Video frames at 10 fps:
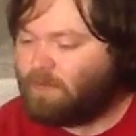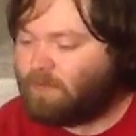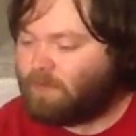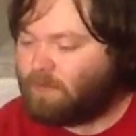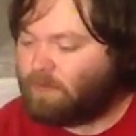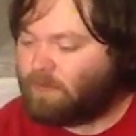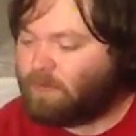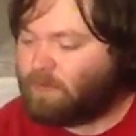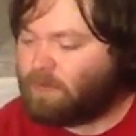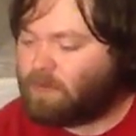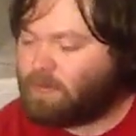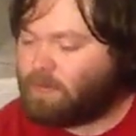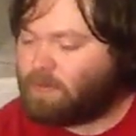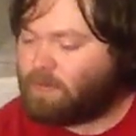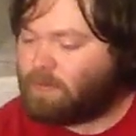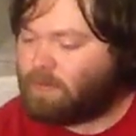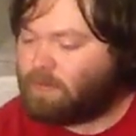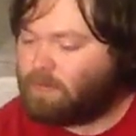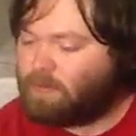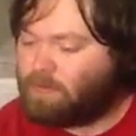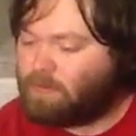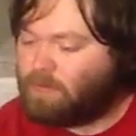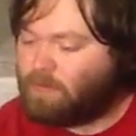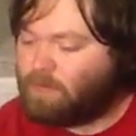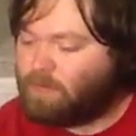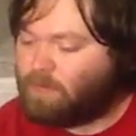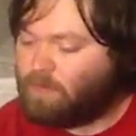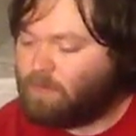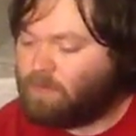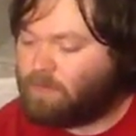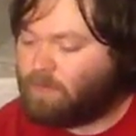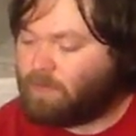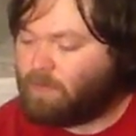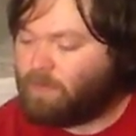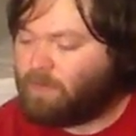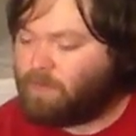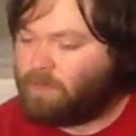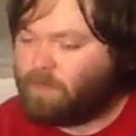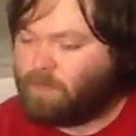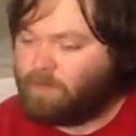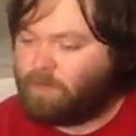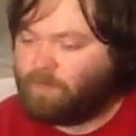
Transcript: (silent)